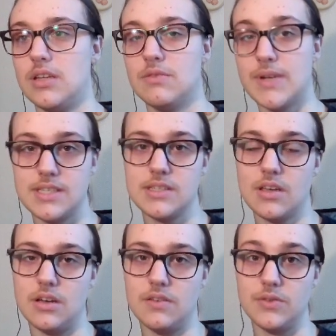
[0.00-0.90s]
races
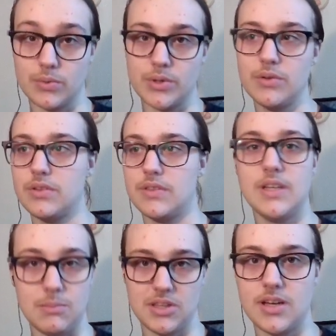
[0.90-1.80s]
of Gurunk, the
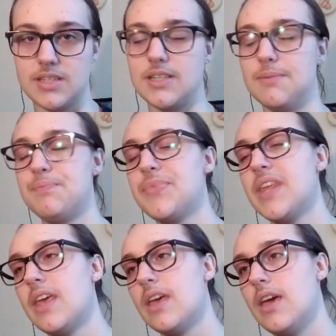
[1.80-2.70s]
name of the continent,
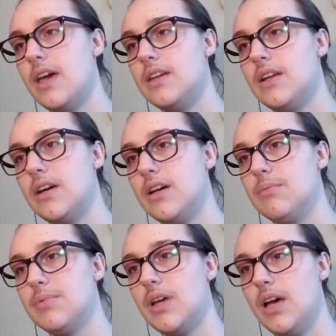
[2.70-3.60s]
ended
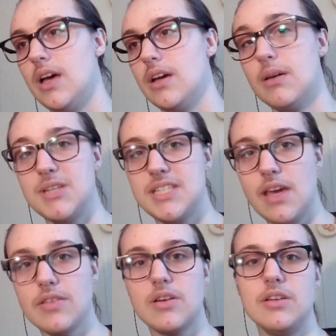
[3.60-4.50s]
up coming
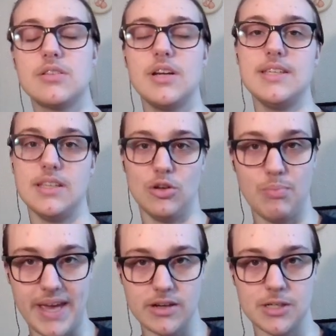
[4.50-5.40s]
together under a single
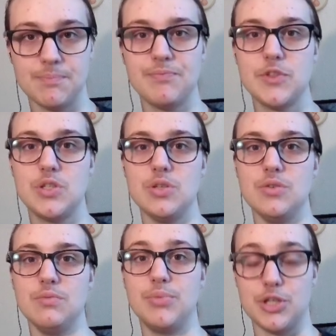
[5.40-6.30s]
banner
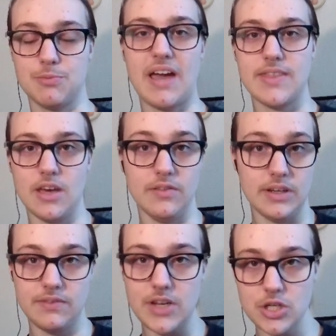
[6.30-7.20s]
to push back the Elven
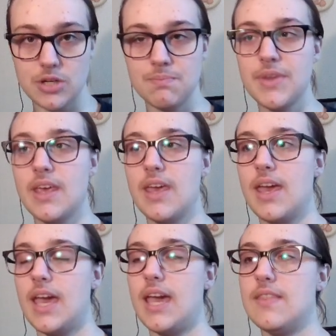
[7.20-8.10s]
invasion,
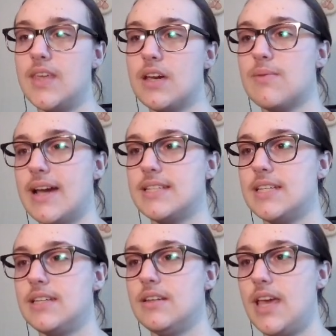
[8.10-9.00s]
and they
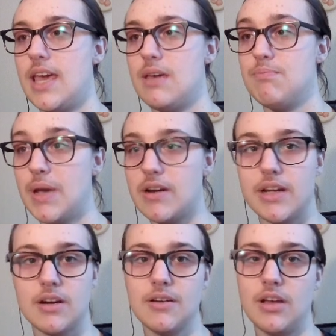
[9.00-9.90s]
erected a
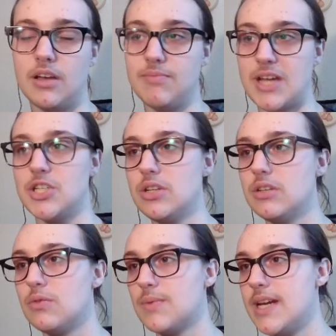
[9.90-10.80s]
barrier of magic
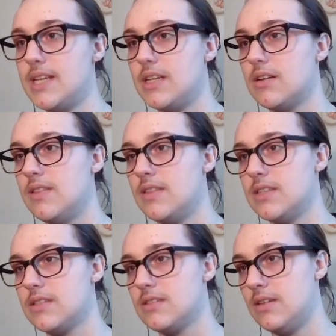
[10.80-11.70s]
right here in
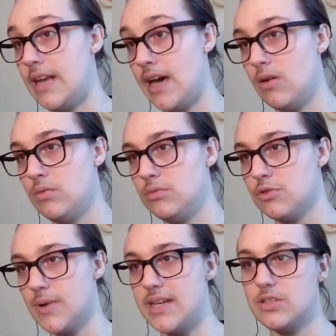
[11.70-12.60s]
this now
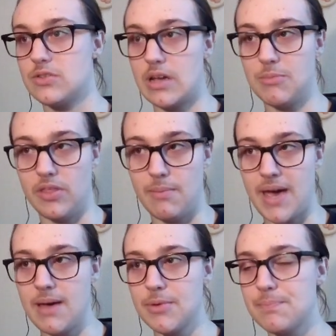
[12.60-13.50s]
gray stripe on the
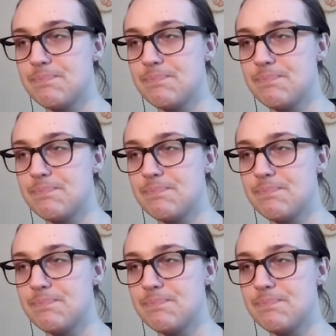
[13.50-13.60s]
map,